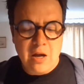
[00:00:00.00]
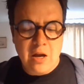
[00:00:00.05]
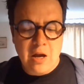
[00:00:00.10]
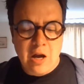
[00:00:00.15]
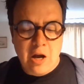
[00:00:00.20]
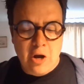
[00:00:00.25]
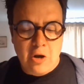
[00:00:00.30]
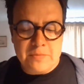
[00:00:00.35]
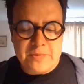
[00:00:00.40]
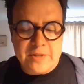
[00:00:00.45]

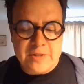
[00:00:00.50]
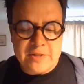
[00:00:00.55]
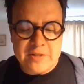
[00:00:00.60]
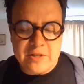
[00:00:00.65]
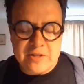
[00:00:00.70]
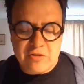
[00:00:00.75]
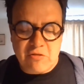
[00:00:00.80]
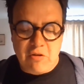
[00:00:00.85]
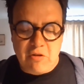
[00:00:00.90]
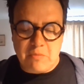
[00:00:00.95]
Holmes's
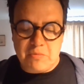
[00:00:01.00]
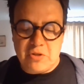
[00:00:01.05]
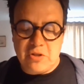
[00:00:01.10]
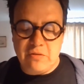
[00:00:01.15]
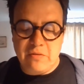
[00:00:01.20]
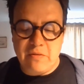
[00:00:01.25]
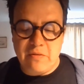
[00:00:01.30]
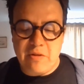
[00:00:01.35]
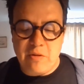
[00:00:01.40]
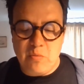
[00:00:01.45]

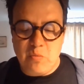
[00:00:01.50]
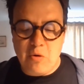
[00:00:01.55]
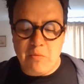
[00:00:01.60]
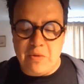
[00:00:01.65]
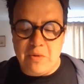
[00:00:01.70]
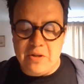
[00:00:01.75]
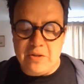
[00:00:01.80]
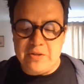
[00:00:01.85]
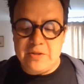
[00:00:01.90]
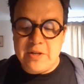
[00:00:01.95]
description of the
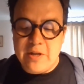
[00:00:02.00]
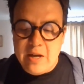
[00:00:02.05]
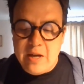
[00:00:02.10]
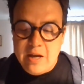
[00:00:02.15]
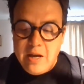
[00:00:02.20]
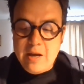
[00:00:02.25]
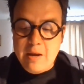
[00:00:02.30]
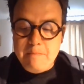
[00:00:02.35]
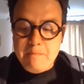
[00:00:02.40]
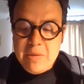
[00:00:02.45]
woman's
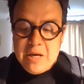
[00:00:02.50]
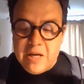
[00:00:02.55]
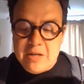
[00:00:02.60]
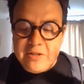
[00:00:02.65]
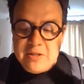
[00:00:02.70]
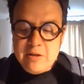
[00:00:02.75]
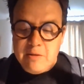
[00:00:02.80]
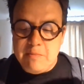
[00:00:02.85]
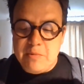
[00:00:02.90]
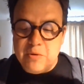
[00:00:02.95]

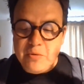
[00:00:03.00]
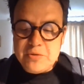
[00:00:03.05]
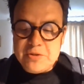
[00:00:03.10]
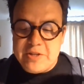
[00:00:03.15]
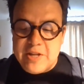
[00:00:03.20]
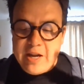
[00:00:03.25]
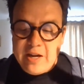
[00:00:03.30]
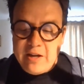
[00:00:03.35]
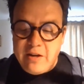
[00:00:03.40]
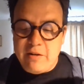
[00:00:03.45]
pitiable
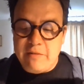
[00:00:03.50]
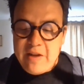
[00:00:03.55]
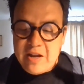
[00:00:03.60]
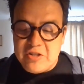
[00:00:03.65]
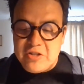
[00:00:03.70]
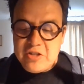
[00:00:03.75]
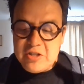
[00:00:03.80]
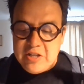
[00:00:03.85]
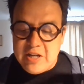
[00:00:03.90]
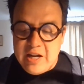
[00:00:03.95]
state of
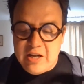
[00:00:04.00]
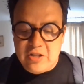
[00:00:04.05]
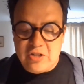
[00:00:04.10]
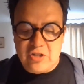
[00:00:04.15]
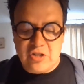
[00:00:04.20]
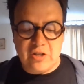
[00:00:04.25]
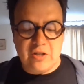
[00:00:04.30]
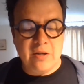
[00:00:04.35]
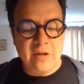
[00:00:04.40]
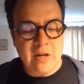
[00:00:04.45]

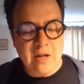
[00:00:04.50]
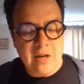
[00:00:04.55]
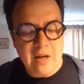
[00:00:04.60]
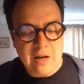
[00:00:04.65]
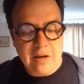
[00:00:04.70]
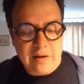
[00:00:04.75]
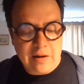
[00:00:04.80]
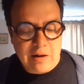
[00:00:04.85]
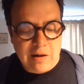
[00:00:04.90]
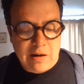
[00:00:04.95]
agitation
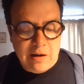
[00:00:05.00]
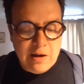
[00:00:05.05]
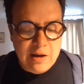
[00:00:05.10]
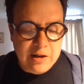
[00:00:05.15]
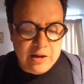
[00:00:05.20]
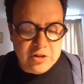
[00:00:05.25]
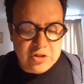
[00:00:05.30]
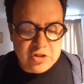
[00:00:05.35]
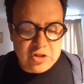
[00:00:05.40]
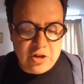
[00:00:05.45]

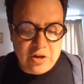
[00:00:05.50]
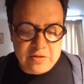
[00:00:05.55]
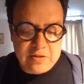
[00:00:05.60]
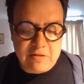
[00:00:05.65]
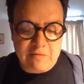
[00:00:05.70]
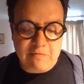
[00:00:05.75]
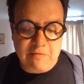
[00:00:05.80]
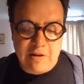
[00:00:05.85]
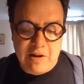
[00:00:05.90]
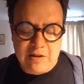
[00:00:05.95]
clearly shows
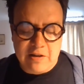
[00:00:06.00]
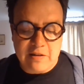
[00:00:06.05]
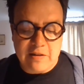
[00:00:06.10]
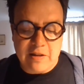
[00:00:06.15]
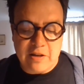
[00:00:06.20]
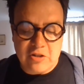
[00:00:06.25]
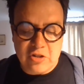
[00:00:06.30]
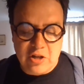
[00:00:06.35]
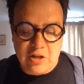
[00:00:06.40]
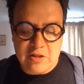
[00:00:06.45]
the reader
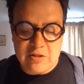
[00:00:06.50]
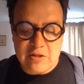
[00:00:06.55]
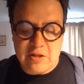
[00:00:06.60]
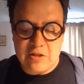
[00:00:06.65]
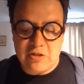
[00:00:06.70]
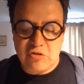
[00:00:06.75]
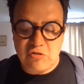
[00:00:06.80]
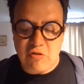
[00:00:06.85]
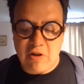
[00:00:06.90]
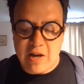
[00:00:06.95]
that she is
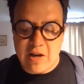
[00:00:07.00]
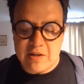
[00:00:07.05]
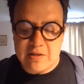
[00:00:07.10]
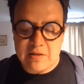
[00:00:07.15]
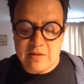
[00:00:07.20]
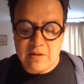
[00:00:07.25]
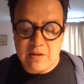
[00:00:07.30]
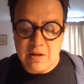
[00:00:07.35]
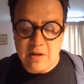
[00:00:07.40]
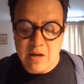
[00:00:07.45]

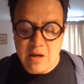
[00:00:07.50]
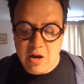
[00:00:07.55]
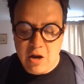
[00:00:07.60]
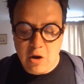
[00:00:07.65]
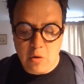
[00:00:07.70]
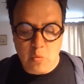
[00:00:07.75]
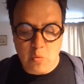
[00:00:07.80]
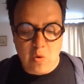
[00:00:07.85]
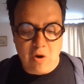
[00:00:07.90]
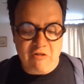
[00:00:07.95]
distressed.
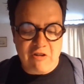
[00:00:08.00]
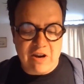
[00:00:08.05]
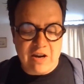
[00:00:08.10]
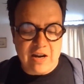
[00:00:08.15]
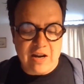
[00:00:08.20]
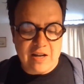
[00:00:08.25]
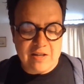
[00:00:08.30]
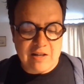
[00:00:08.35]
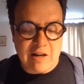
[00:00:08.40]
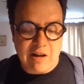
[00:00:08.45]
Her worry
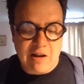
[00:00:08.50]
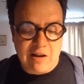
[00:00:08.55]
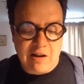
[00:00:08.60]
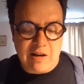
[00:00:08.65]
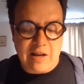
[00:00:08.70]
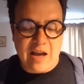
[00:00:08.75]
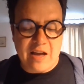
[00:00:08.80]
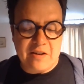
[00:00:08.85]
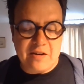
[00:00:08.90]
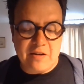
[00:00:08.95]
has
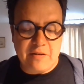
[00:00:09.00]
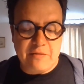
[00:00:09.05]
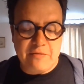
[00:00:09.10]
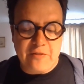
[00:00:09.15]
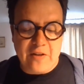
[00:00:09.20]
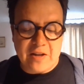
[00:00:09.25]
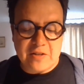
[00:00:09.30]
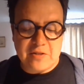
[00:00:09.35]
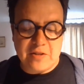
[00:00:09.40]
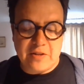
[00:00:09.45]
clearly had an
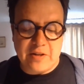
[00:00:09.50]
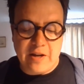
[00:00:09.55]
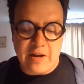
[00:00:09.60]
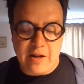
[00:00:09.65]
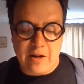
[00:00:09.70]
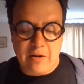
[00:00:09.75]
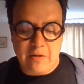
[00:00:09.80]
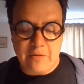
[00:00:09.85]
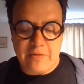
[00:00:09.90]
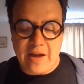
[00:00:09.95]
effect on her
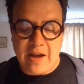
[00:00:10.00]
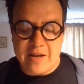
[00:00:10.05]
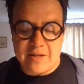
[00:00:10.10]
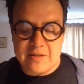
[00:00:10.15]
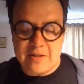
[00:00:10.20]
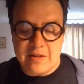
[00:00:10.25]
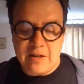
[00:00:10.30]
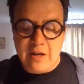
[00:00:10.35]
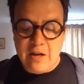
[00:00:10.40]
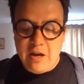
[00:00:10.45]
health,
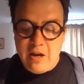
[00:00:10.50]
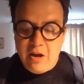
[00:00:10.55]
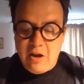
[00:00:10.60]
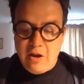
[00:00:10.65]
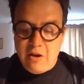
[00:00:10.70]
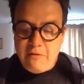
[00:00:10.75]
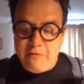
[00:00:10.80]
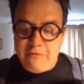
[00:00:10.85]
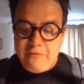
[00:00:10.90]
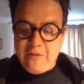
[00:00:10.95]
as
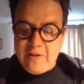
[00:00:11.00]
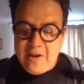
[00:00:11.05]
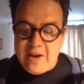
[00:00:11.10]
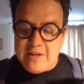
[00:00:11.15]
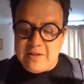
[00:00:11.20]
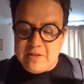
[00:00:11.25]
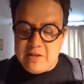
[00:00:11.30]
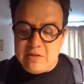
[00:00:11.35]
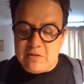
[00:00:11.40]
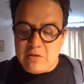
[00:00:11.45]
her
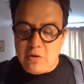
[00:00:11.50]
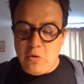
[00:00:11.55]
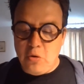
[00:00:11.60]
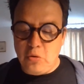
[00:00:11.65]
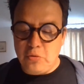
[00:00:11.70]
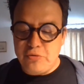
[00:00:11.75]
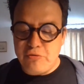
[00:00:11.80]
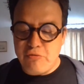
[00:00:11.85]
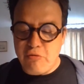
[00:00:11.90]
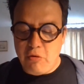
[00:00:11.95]
face is
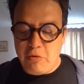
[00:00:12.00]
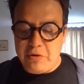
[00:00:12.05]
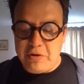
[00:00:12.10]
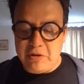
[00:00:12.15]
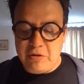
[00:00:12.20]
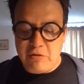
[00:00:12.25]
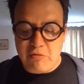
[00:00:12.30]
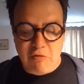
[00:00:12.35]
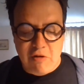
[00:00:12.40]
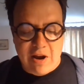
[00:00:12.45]
all drawn
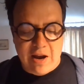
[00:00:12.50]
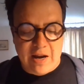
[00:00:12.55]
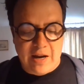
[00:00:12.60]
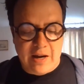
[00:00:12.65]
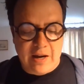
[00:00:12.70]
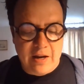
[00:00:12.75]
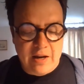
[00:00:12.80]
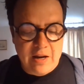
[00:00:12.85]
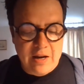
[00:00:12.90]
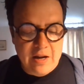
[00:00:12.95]
and
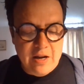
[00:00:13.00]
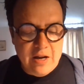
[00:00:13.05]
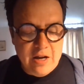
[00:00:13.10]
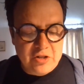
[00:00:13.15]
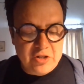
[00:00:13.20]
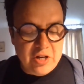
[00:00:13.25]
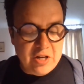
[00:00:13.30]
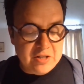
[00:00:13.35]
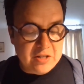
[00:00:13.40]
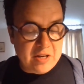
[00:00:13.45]
grey.
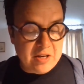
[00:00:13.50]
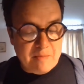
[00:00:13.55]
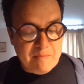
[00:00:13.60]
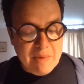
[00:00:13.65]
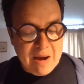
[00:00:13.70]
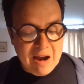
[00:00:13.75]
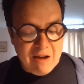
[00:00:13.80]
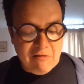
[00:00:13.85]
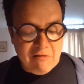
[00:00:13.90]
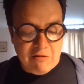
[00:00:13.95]
She is in a
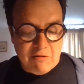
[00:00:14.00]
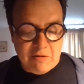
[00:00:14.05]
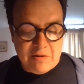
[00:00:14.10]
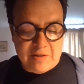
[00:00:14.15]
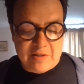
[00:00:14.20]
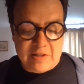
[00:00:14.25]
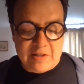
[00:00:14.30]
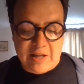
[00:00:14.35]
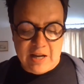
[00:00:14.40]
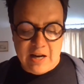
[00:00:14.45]
paranoid
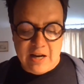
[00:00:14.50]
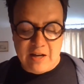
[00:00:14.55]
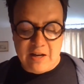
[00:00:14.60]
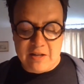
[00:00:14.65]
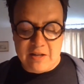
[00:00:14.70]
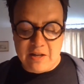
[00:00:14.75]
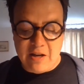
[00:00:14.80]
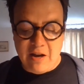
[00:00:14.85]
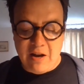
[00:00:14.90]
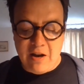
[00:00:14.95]
state,
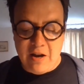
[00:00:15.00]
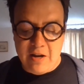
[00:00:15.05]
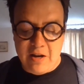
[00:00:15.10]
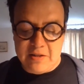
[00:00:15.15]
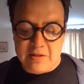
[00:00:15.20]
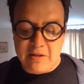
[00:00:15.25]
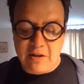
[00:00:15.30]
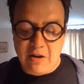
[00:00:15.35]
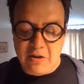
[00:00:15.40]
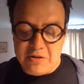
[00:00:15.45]
as her
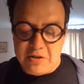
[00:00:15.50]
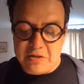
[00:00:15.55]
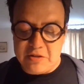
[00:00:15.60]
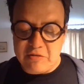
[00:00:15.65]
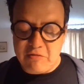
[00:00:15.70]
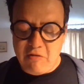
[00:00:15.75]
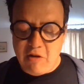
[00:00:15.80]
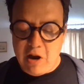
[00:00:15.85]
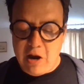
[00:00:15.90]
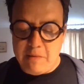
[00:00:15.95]
eyes are
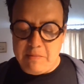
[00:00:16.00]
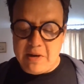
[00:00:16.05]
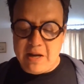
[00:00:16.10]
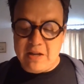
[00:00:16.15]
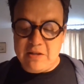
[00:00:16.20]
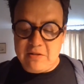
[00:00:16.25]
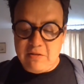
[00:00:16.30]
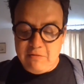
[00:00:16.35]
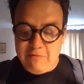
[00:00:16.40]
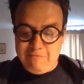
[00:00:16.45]
described
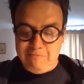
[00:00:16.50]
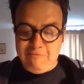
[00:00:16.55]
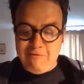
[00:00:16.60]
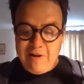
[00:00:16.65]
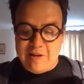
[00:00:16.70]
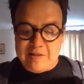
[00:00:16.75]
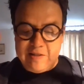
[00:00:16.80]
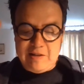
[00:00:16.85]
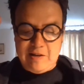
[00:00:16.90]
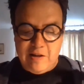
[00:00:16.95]
as
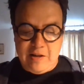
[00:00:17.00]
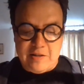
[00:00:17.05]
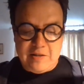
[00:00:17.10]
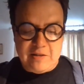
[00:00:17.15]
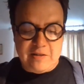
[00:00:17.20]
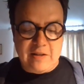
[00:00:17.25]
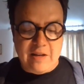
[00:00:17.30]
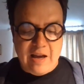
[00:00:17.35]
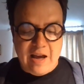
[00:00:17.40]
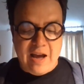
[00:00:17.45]

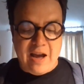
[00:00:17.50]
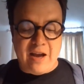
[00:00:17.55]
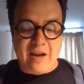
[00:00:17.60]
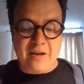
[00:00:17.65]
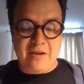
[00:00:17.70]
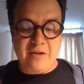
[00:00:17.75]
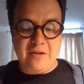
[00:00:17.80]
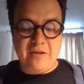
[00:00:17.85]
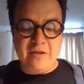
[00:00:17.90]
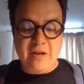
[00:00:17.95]
restless
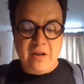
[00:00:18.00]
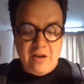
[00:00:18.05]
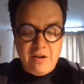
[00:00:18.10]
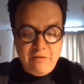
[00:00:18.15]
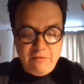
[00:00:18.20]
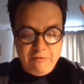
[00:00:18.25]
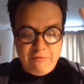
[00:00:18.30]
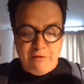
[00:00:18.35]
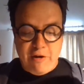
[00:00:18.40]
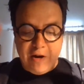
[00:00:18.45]
and
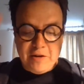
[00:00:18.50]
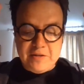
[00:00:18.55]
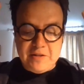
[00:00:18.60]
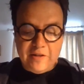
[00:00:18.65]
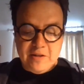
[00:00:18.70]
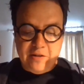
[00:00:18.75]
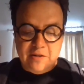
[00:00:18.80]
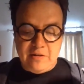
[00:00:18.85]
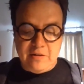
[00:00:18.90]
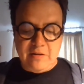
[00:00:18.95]

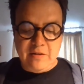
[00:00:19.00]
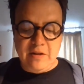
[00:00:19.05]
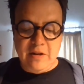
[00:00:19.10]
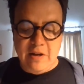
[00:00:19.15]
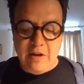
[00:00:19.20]
frightened.